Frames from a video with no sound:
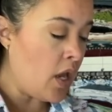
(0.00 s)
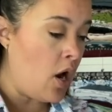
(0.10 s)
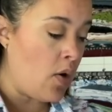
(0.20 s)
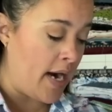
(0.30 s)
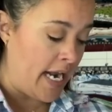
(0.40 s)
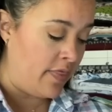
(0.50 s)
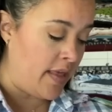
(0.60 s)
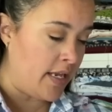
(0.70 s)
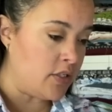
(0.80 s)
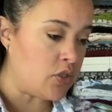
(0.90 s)
All right, and
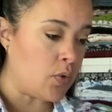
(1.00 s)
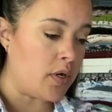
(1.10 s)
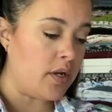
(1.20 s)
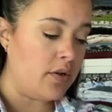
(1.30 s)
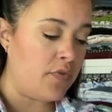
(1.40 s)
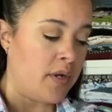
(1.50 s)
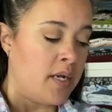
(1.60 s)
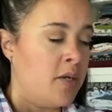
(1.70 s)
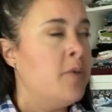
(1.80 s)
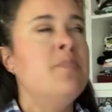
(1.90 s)
then sort of
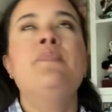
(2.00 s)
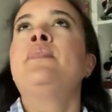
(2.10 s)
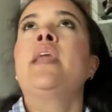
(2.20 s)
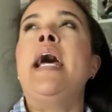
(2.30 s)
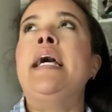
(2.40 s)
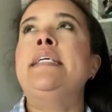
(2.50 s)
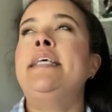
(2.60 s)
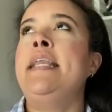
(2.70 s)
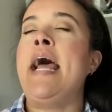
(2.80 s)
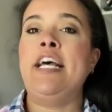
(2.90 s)
as
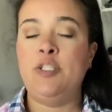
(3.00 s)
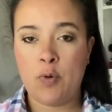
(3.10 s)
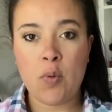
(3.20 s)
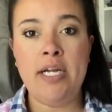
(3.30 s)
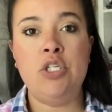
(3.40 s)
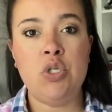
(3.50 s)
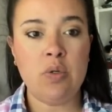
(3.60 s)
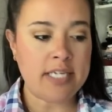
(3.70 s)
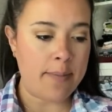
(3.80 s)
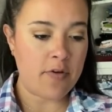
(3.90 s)
an
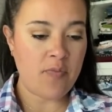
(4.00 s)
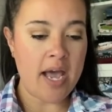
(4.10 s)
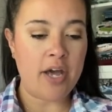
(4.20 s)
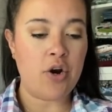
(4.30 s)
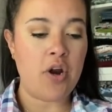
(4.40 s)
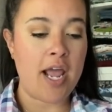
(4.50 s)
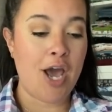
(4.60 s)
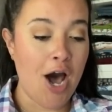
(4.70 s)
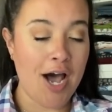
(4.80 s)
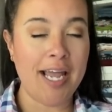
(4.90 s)
aspirational type of pattern, I got